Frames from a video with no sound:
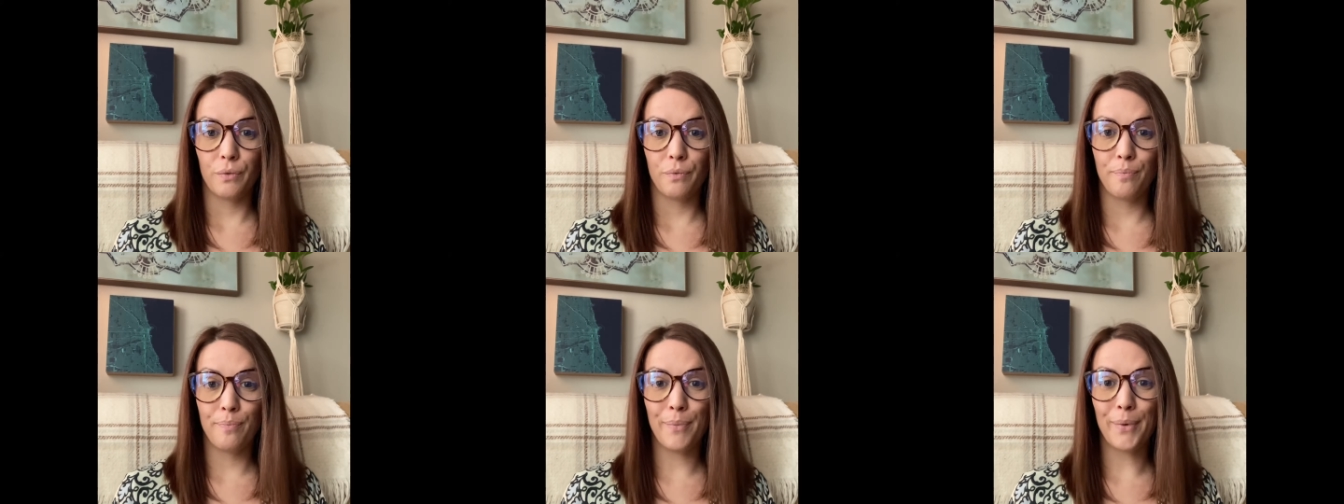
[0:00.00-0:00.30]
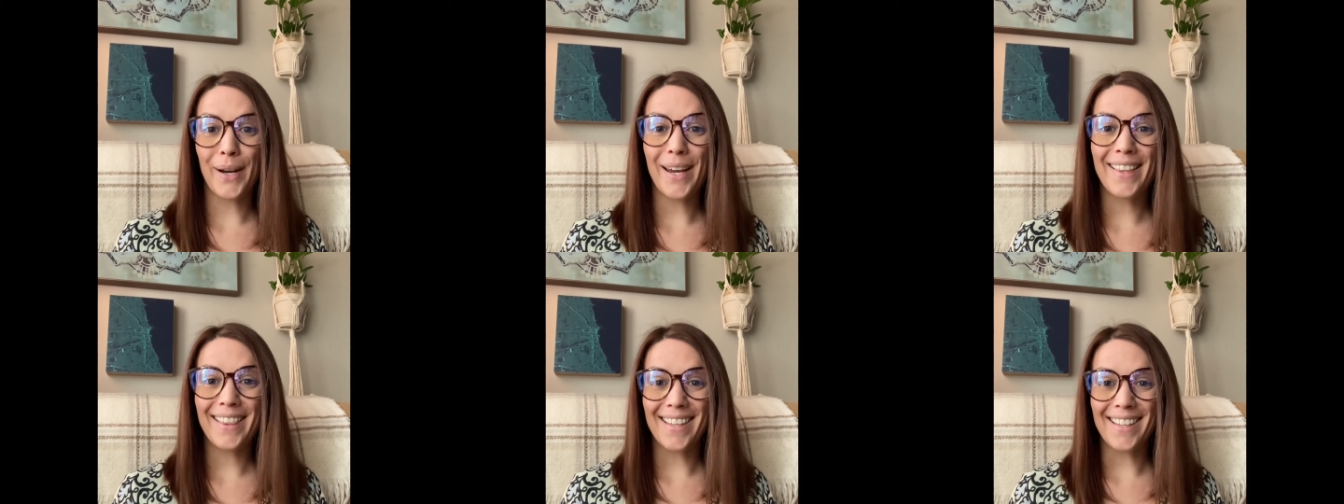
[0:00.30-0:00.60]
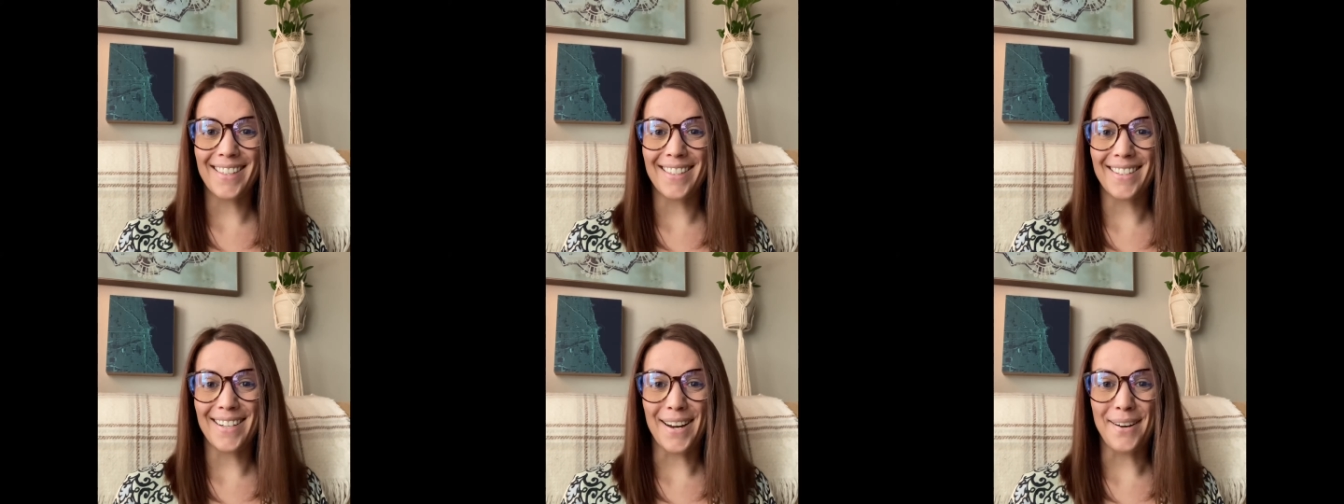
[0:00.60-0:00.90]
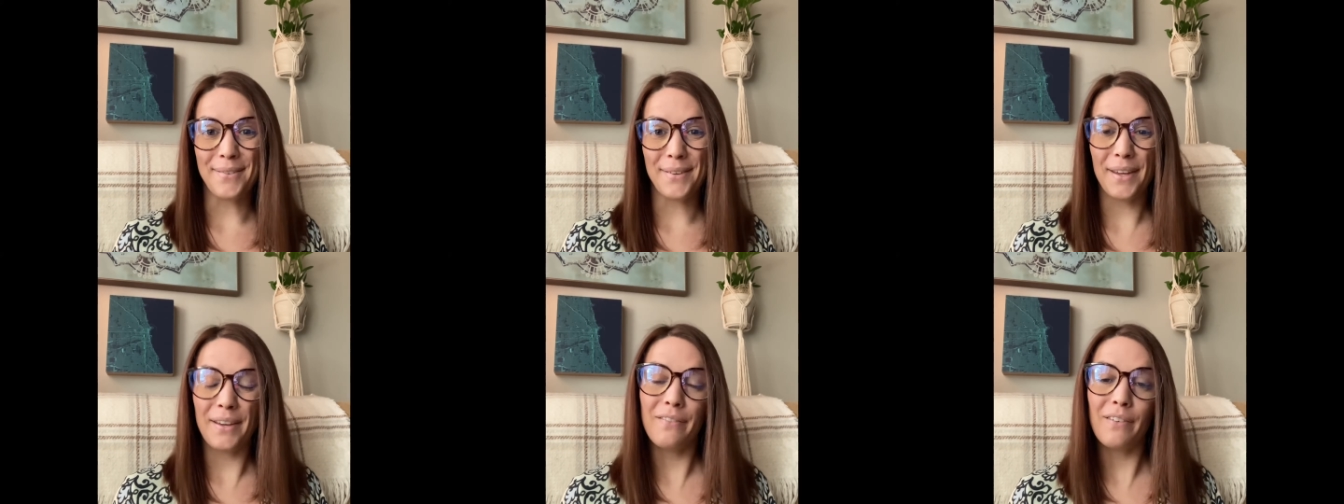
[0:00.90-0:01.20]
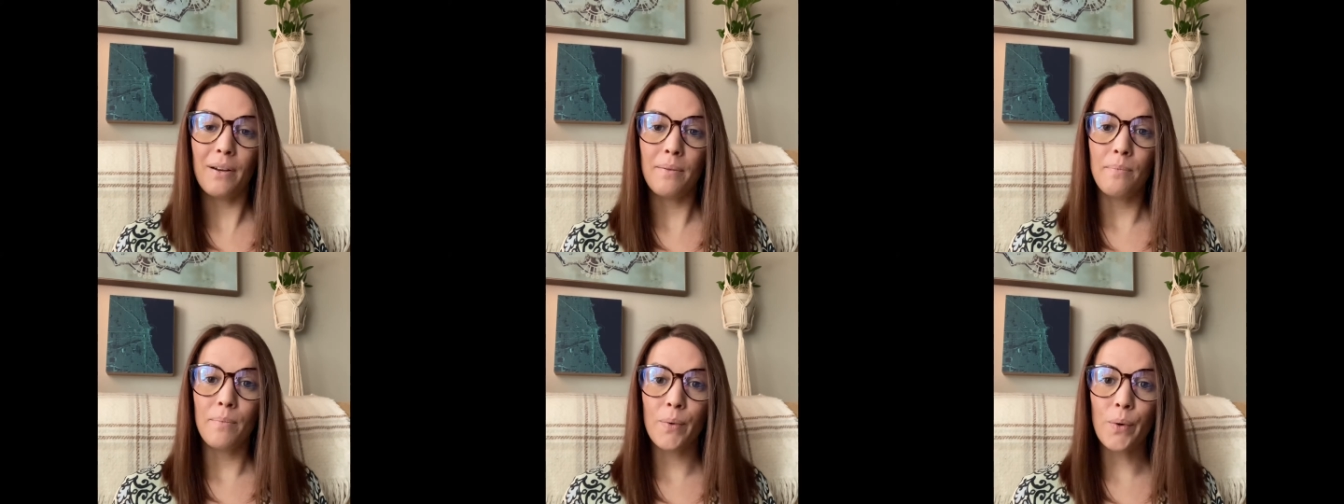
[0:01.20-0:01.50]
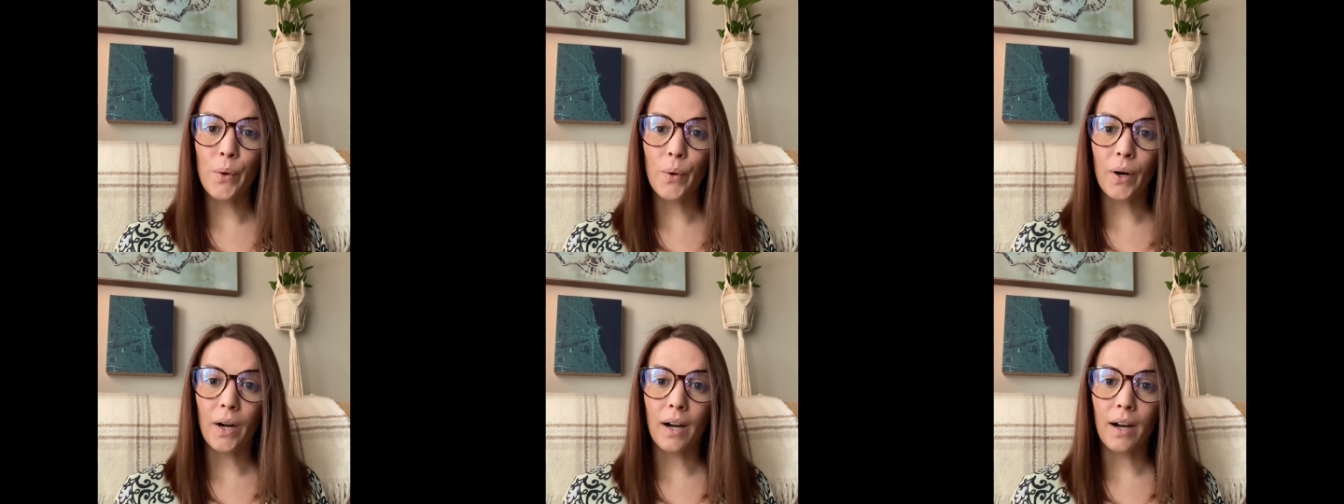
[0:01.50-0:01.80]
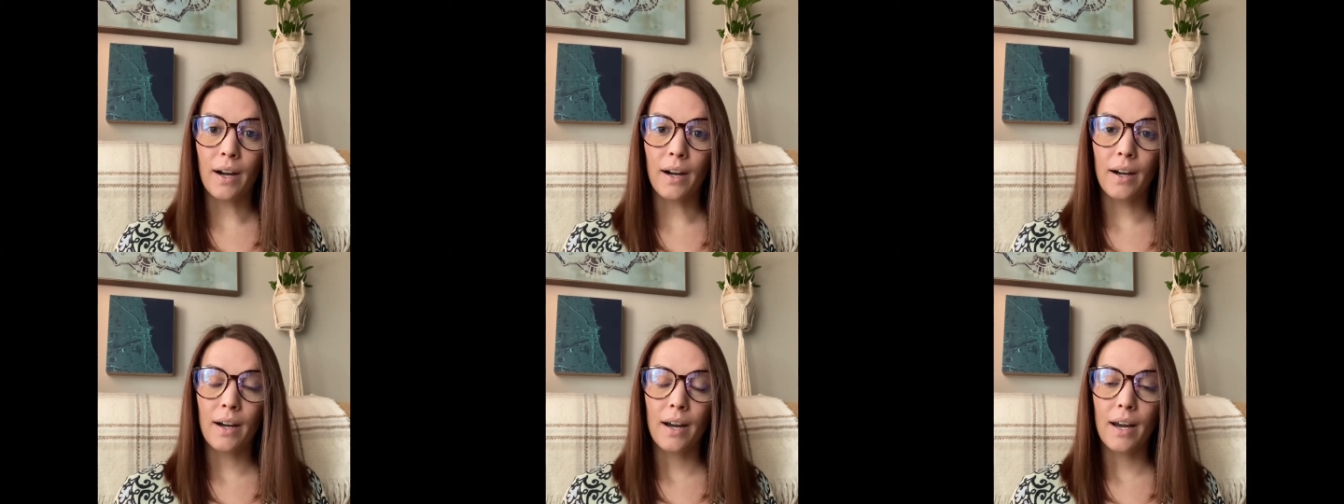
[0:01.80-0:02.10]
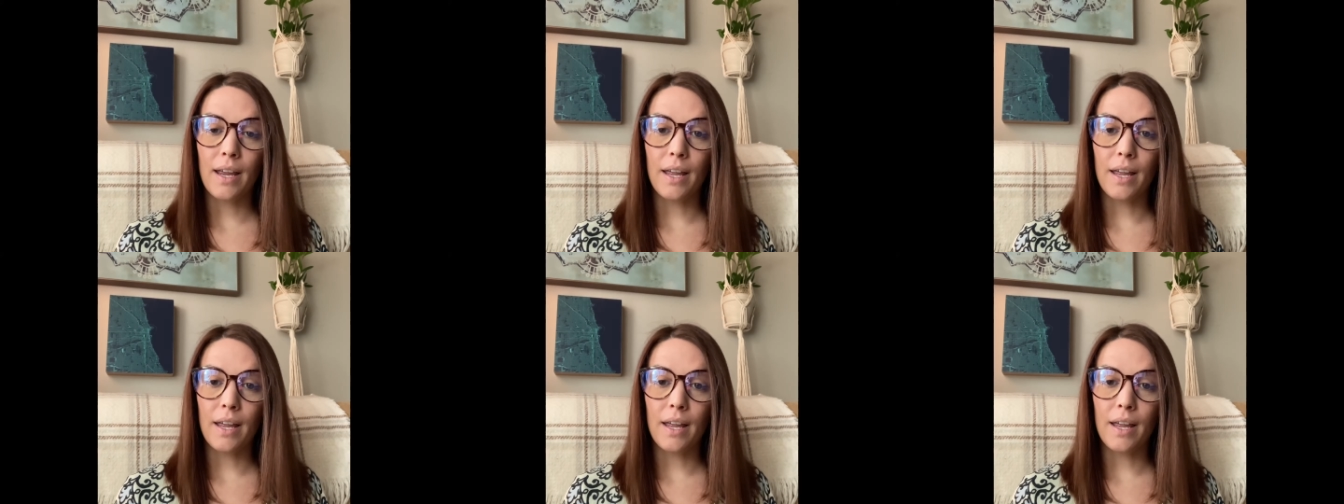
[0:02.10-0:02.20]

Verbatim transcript: break this down even more.